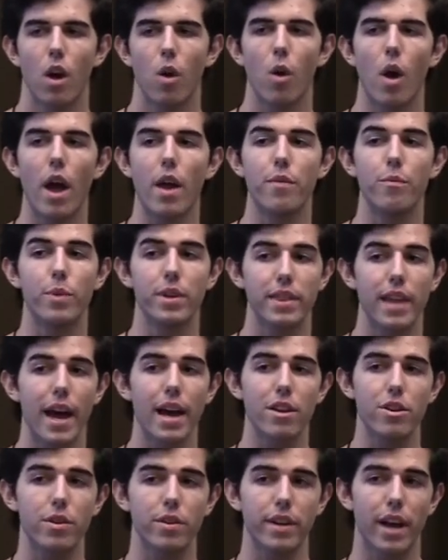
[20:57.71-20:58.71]
And with
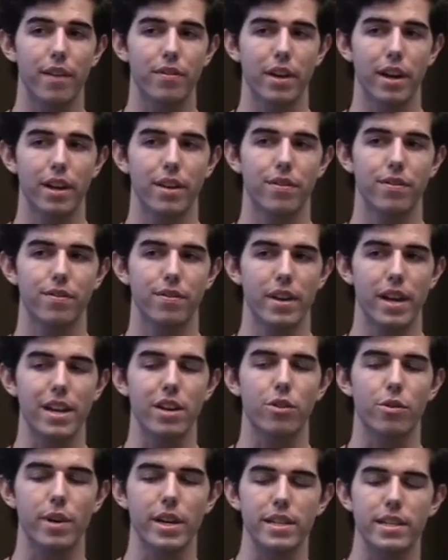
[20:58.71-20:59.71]
that, you can have kind of
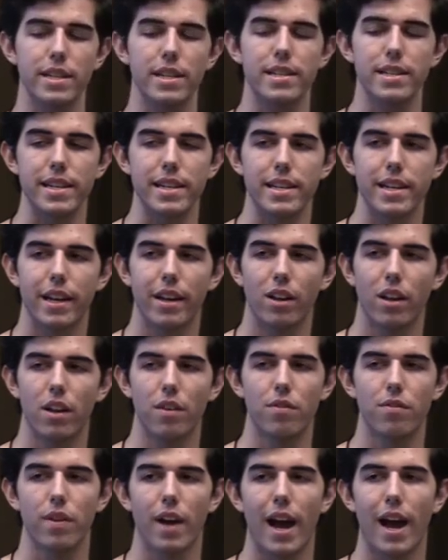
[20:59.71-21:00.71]
increasing detail
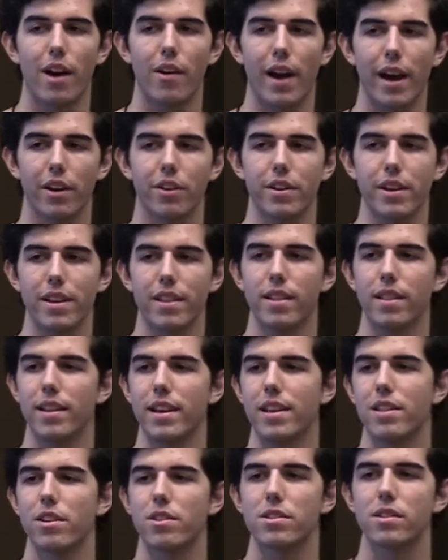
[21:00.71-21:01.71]
of how
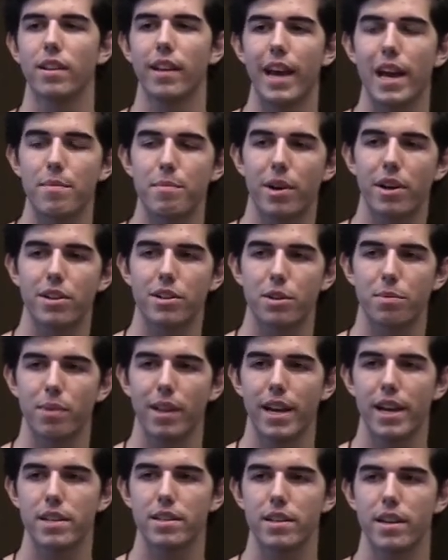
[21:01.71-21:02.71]
accurately those landmarks are
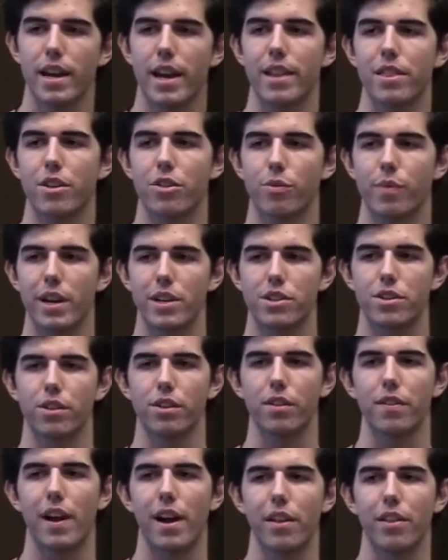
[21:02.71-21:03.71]
placed and the threshold
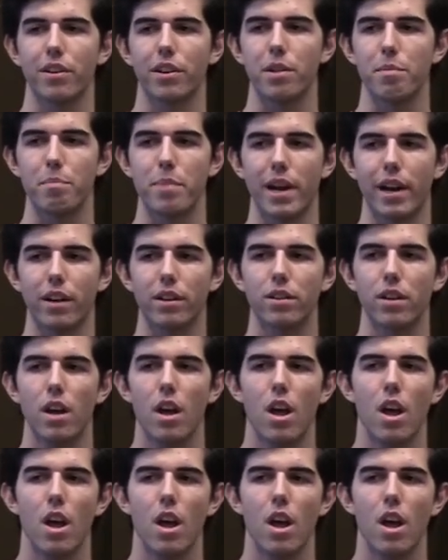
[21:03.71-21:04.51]
of how they're compared.